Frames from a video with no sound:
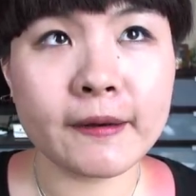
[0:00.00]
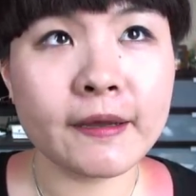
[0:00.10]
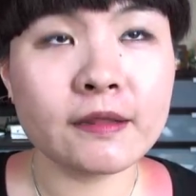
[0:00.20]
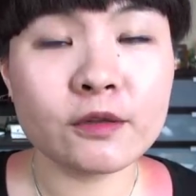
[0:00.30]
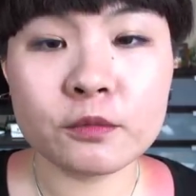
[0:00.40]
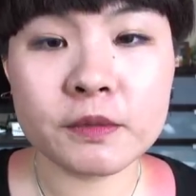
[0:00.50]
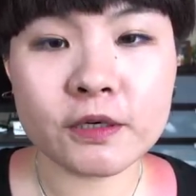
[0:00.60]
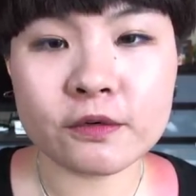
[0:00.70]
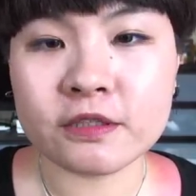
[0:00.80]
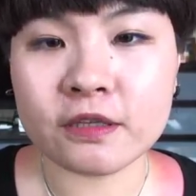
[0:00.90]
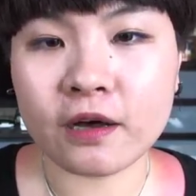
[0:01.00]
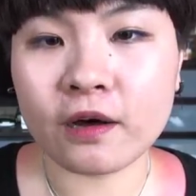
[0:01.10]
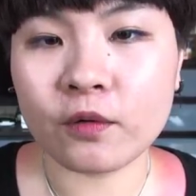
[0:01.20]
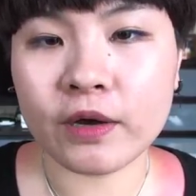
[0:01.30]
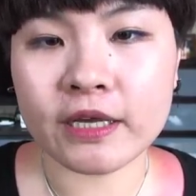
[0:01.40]
A little bit goes a
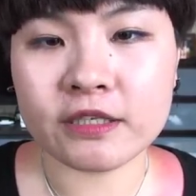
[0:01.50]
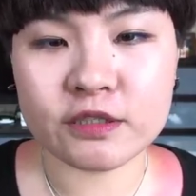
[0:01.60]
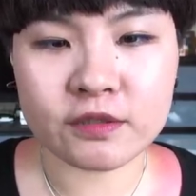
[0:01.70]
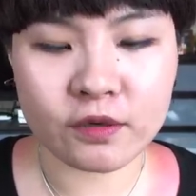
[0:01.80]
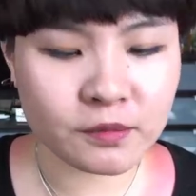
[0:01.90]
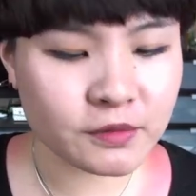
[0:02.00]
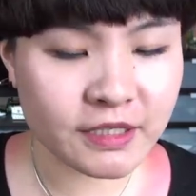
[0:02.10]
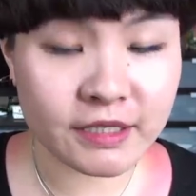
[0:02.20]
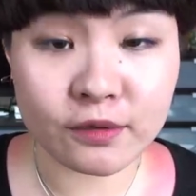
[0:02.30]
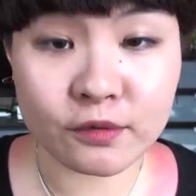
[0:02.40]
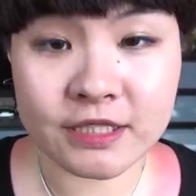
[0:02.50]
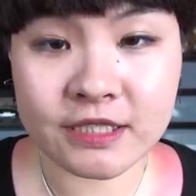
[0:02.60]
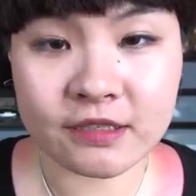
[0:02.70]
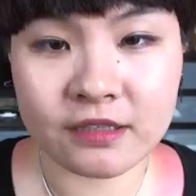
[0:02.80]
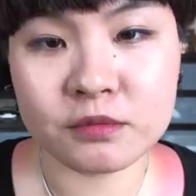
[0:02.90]
long way, just almost like the O C
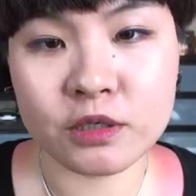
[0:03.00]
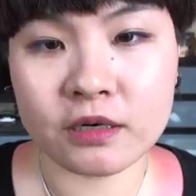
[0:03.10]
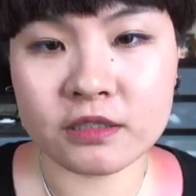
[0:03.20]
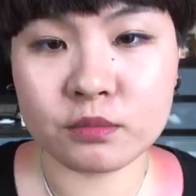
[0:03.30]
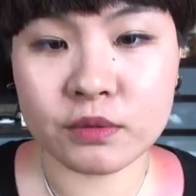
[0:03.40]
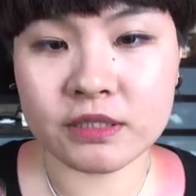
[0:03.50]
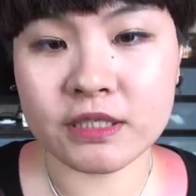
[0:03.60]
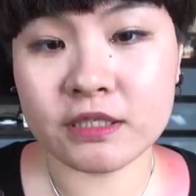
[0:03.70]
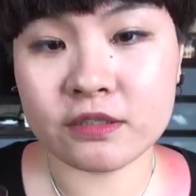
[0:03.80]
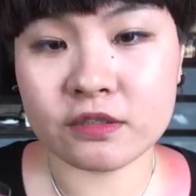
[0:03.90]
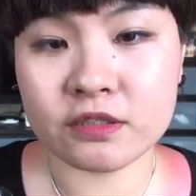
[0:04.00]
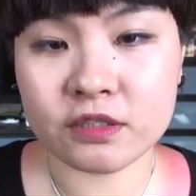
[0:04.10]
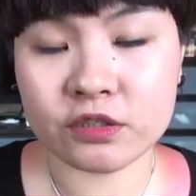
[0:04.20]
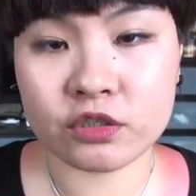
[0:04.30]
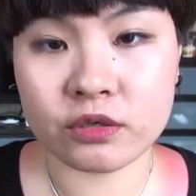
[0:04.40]
C lip tarts, but these are
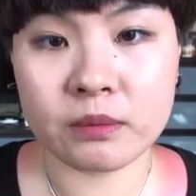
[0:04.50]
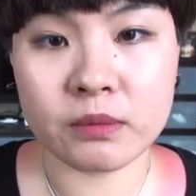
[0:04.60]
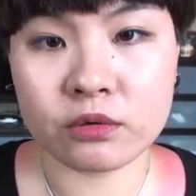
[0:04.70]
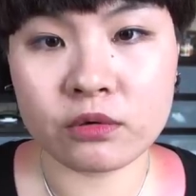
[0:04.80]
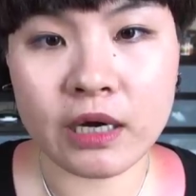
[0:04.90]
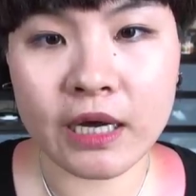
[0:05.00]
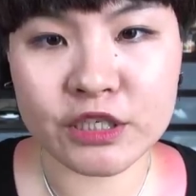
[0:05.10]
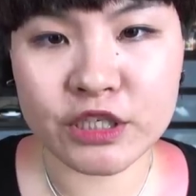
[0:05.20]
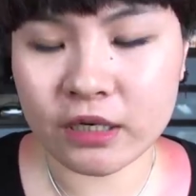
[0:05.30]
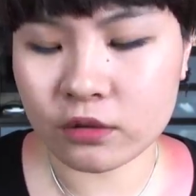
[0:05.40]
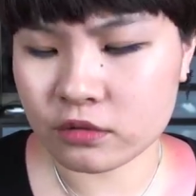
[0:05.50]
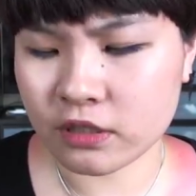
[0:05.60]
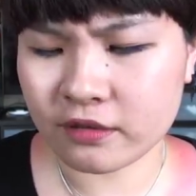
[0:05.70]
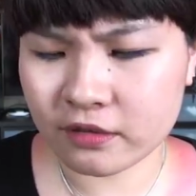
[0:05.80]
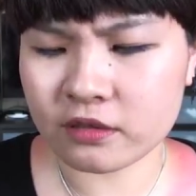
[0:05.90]
such great mineral eyeshadows.
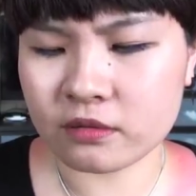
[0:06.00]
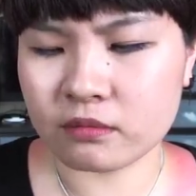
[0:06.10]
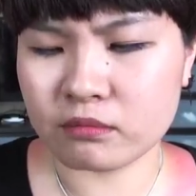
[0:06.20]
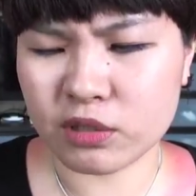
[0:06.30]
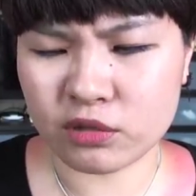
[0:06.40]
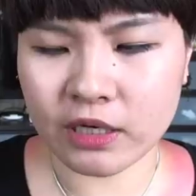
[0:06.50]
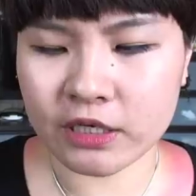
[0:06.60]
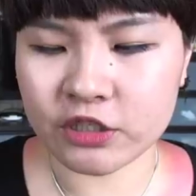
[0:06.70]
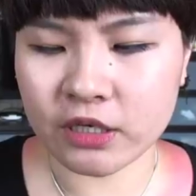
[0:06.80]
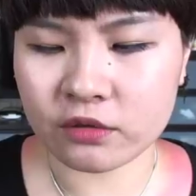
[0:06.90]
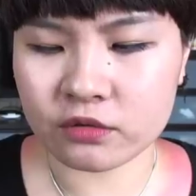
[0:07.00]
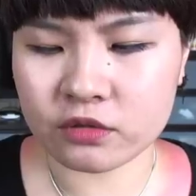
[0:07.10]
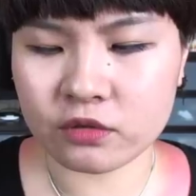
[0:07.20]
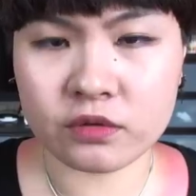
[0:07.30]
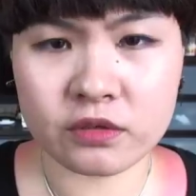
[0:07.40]
I think they are mineral eyeshadows,
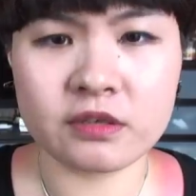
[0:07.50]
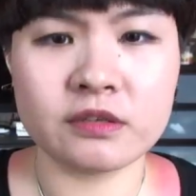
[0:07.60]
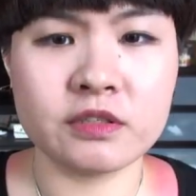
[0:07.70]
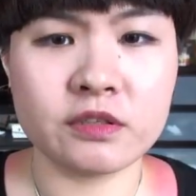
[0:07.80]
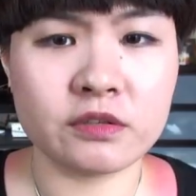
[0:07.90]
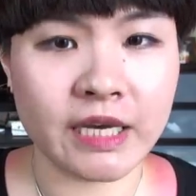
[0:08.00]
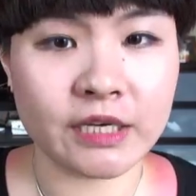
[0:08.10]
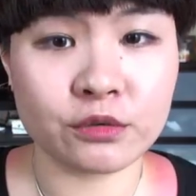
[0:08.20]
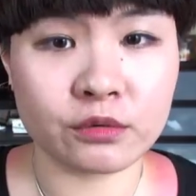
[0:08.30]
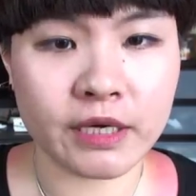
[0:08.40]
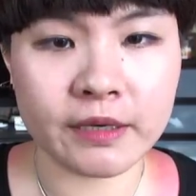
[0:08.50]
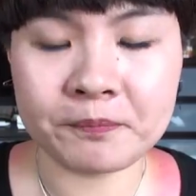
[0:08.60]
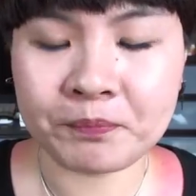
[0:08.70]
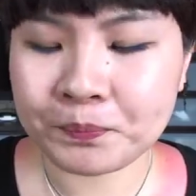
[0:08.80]
so they're considered natural, right?